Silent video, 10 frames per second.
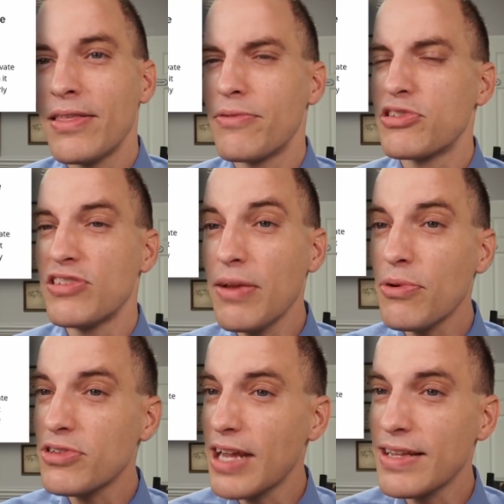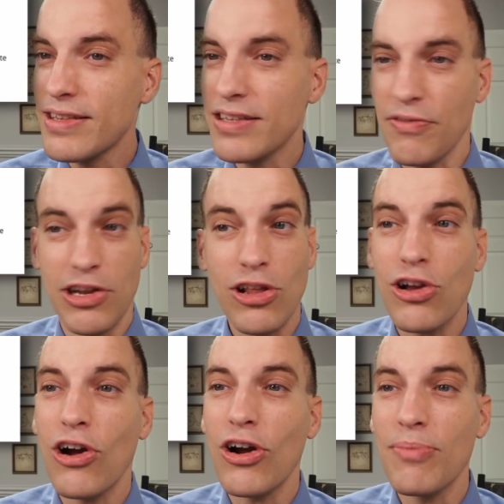There was zero chances of another
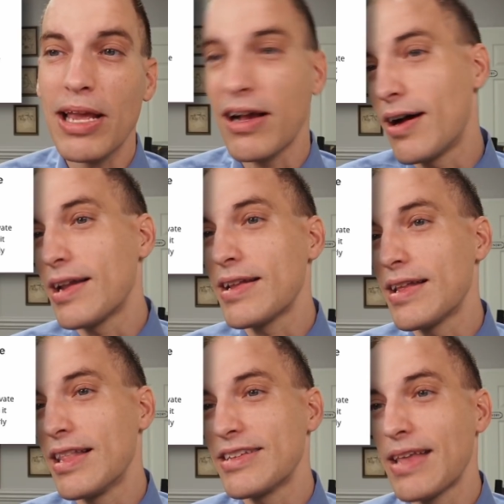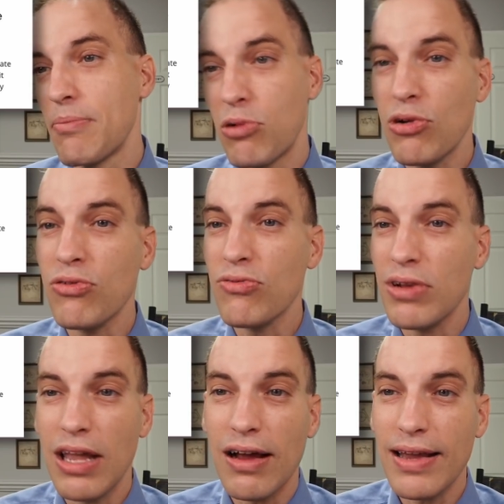car being on it unless they broke through
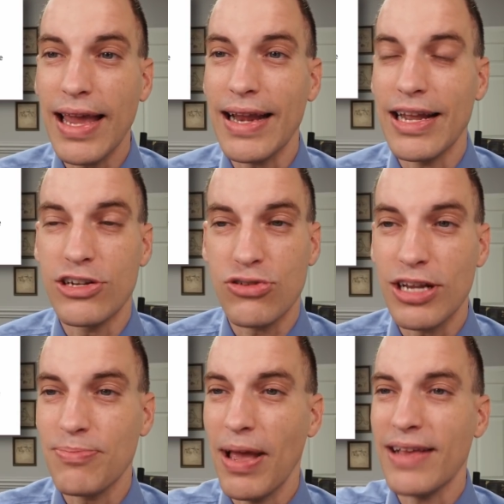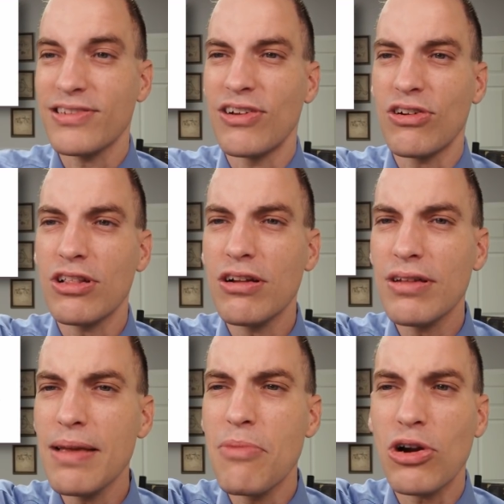a locked gate and trespassed on
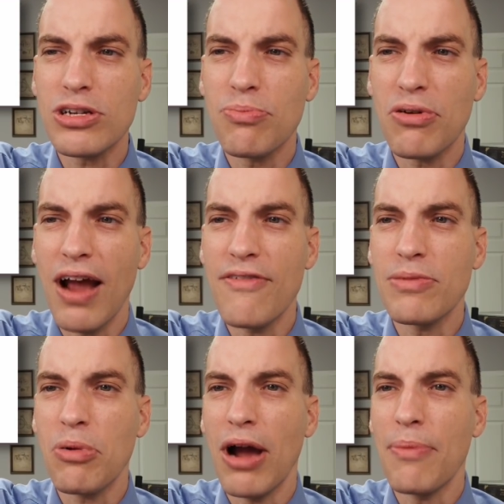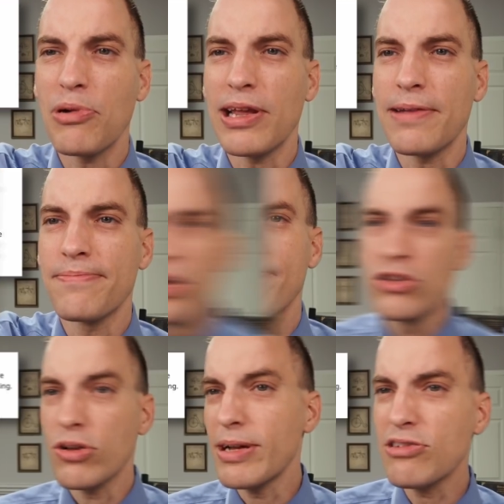clearly marked private property.
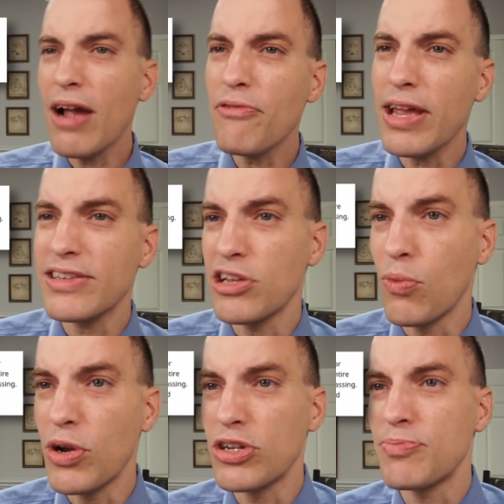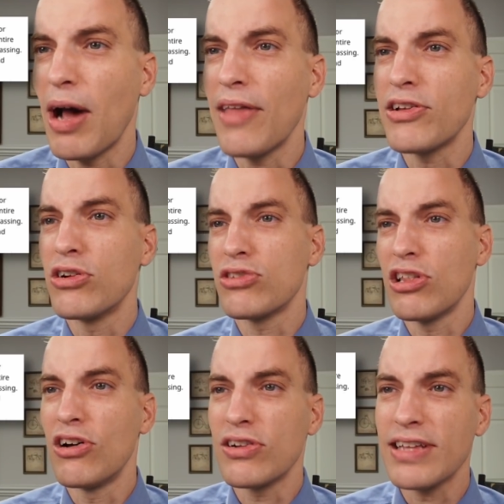So my driveway is in a weird spot. It goes
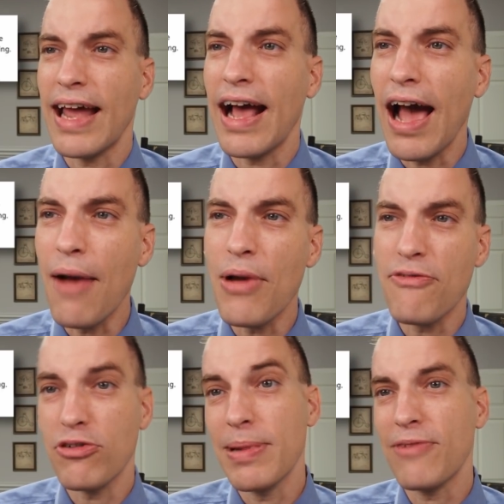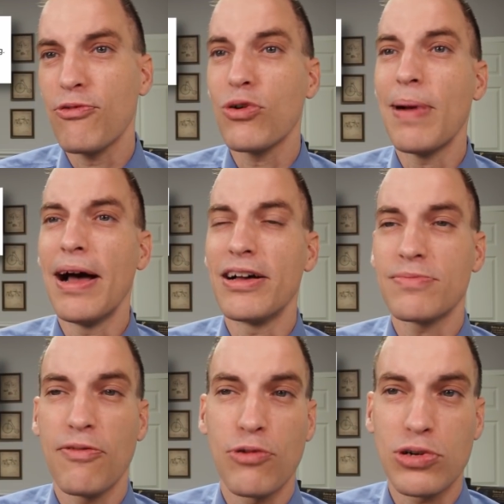alongside a highway for about 4 miles
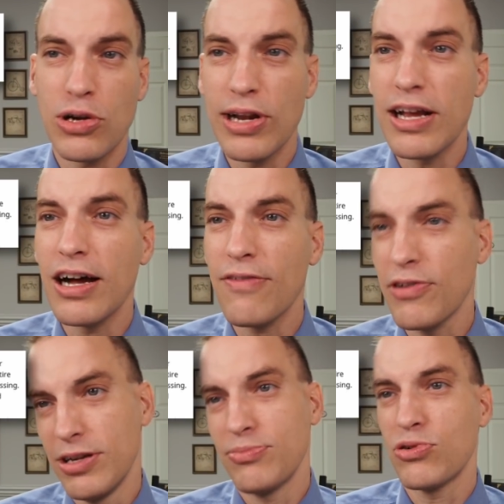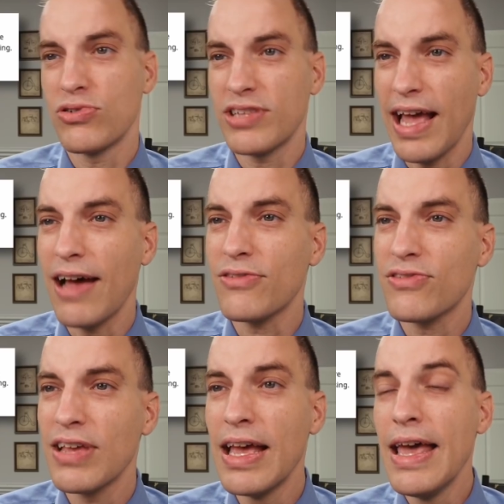before turning off and up towards the house.
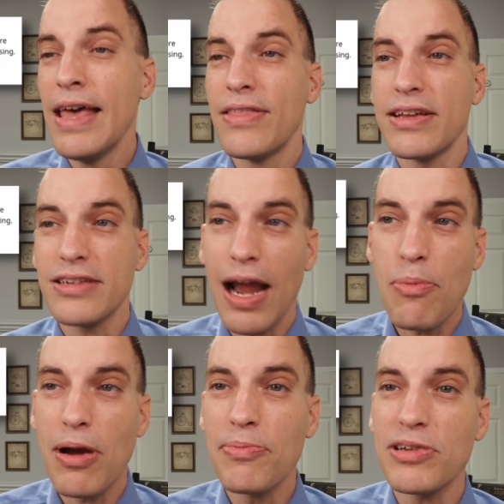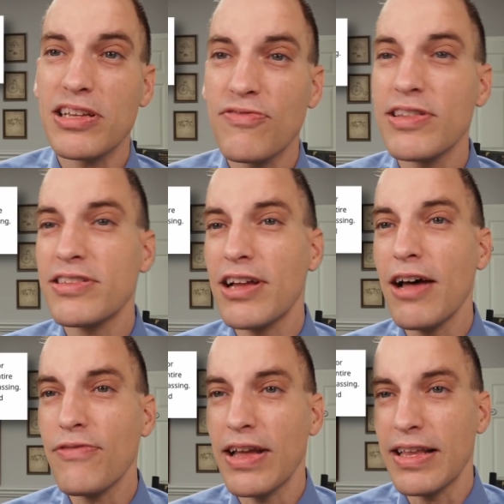The entire property is fenced
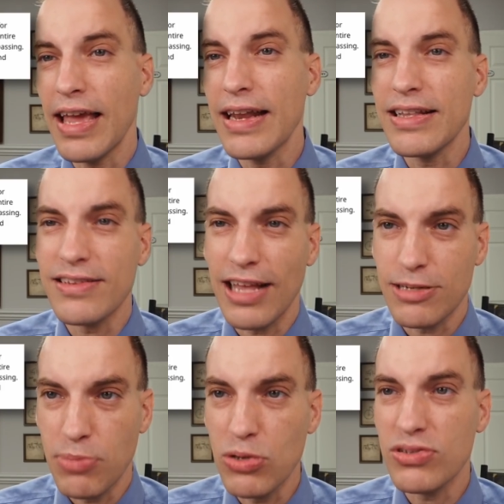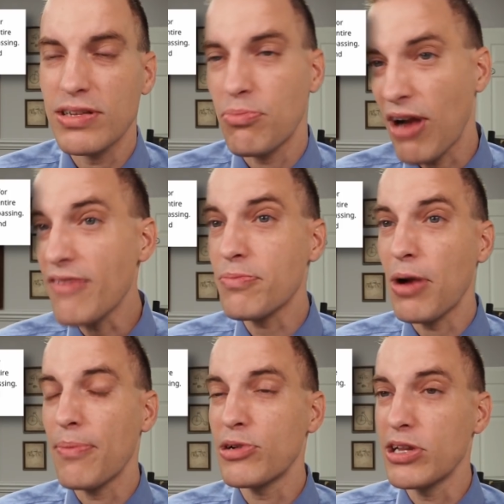off and gated slash posted private
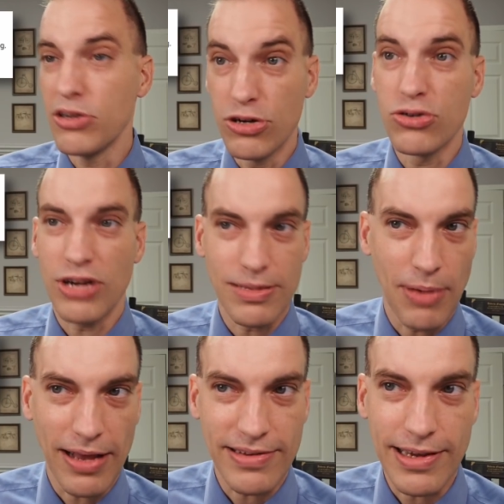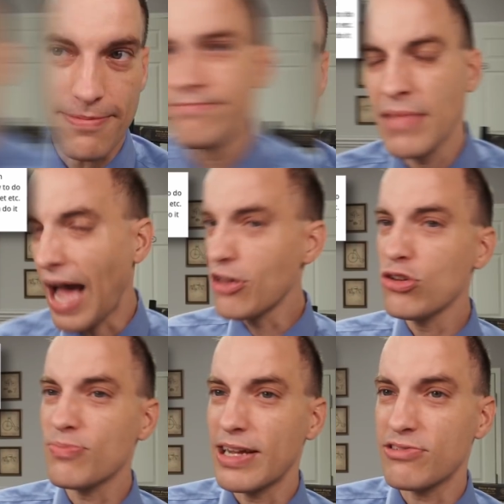property, no trespassing. I
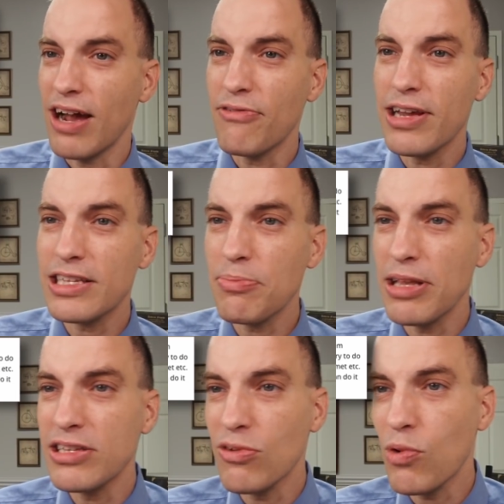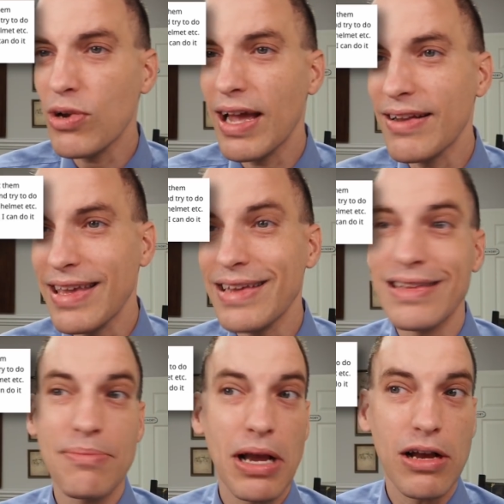use my driveway as a place to work out
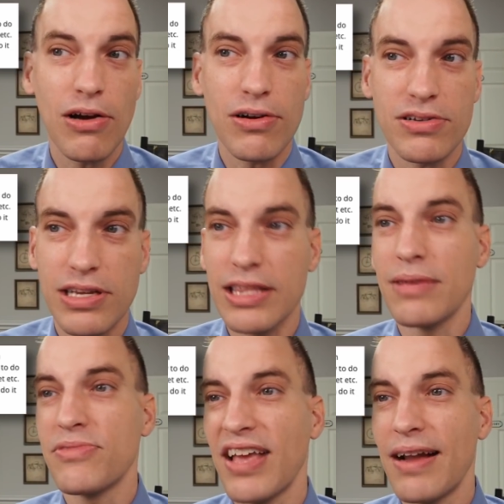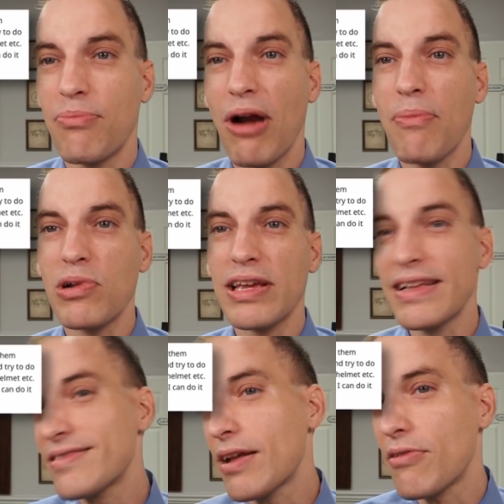kinks in my cars, get them set up properly,
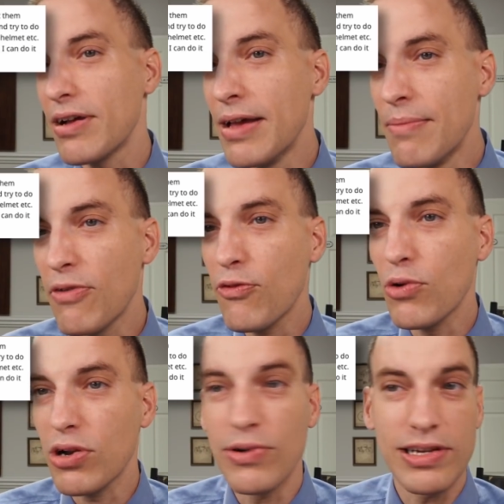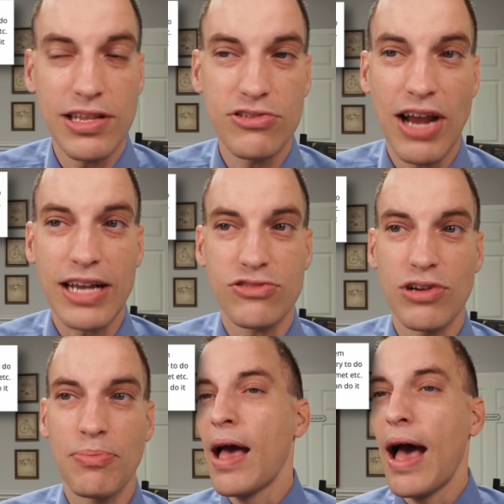etc. before going to the drag
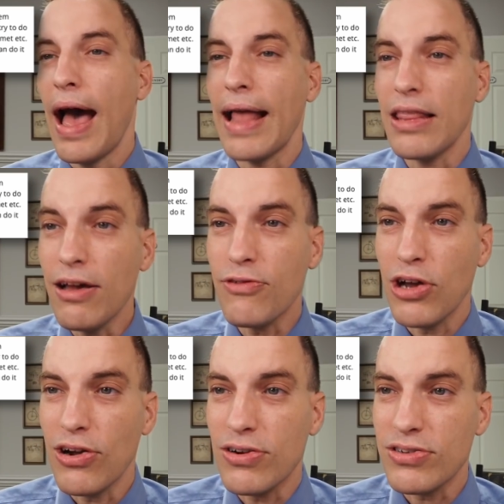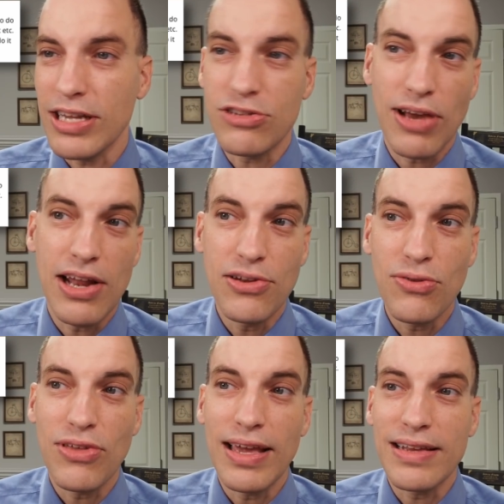strip. I love cars and try to do
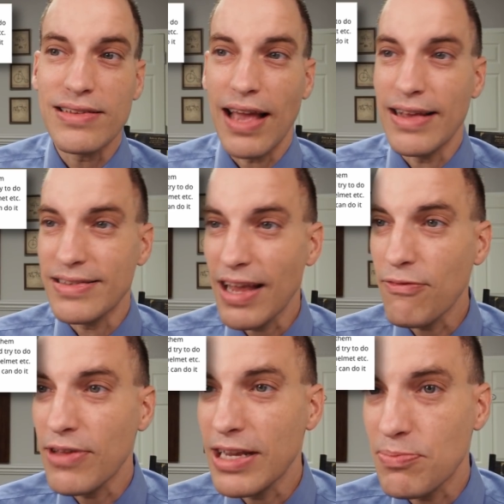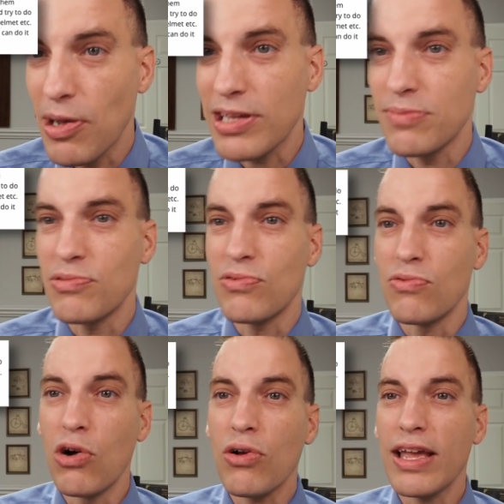things as safely as possible,
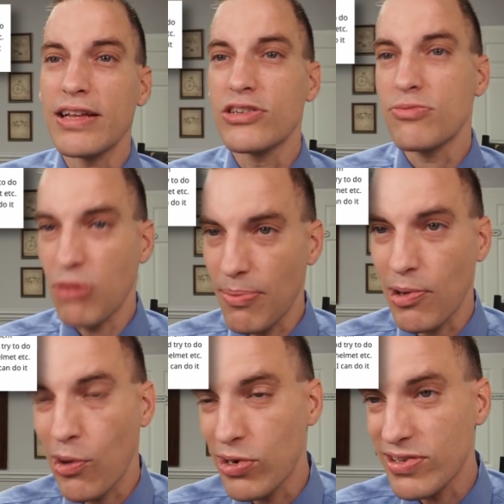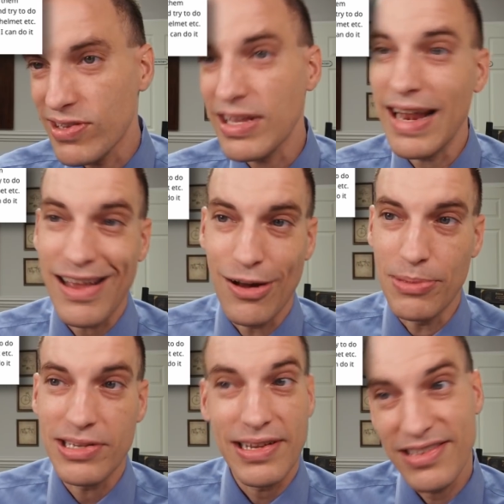roll cages, proper harnesses, and
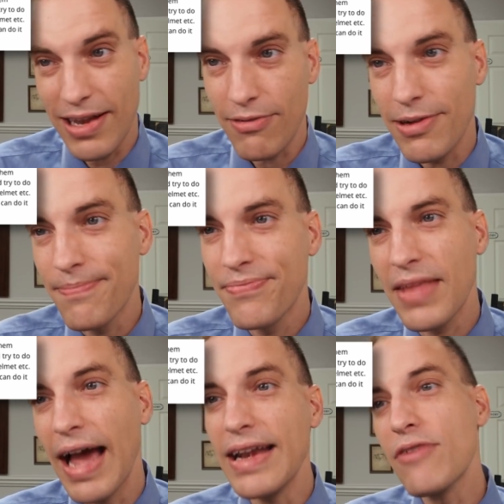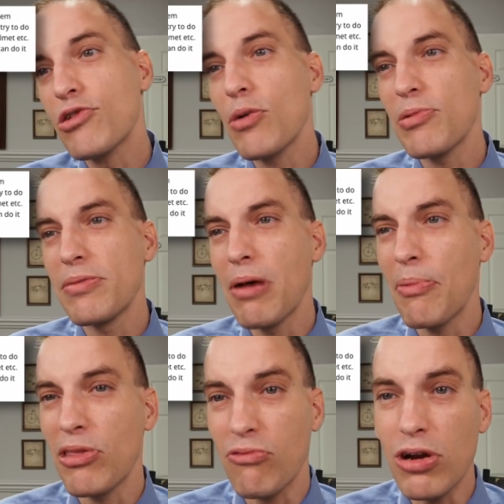helmet, etc. I never open them up
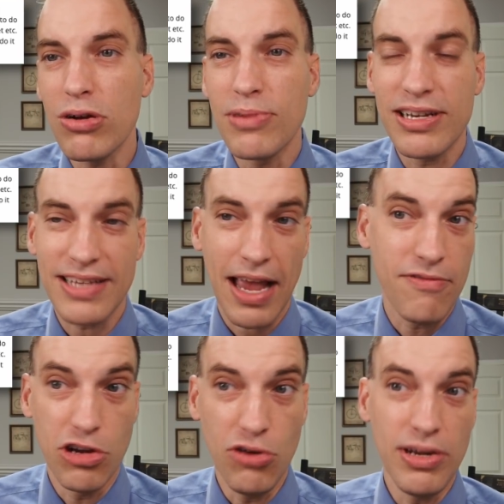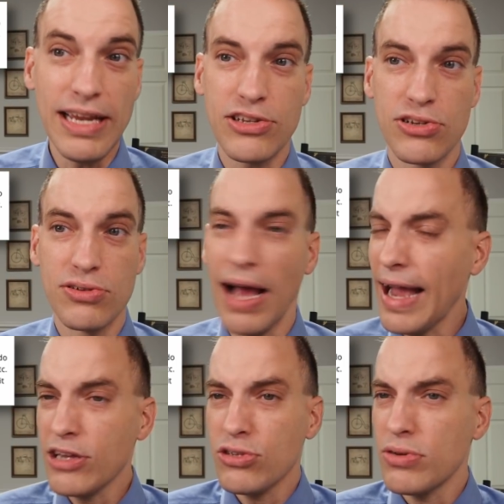on the road because I have no need to.
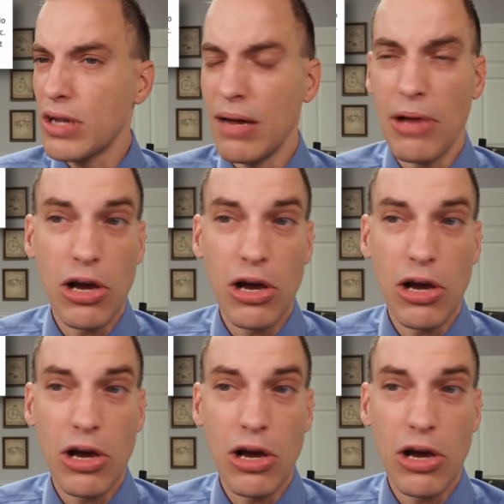I can do it on my